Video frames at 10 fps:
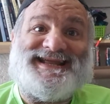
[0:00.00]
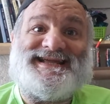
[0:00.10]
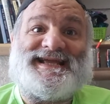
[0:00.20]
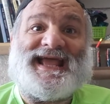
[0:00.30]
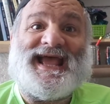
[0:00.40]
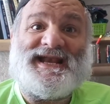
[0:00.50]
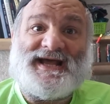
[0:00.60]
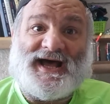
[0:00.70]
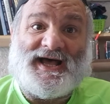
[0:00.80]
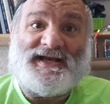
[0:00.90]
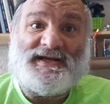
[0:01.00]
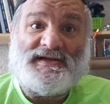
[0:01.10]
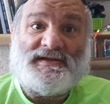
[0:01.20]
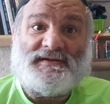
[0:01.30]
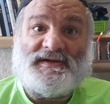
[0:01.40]
He cannot
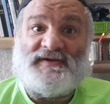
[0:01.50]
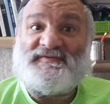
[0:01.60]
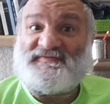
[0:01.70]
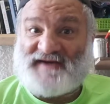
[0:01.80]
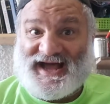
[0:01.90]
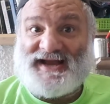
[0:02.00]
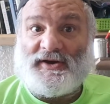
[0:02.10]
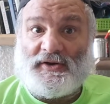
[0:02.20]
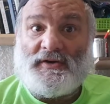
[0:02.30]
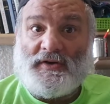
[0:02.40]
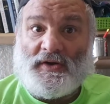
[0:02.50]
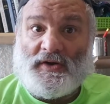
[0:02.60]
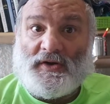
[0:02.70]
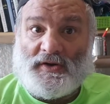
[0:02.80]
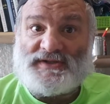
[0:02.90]
fire
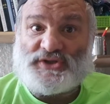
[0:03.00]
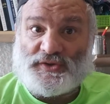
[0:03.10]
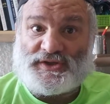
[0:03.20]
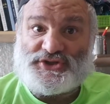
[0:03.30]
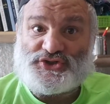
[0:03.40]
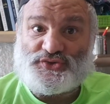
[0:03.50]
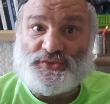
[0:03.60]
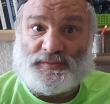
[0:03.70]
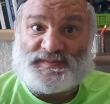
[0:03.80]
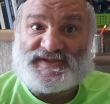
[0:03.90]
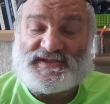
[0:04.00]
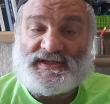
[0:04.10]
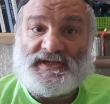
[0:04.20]
on Turkish troops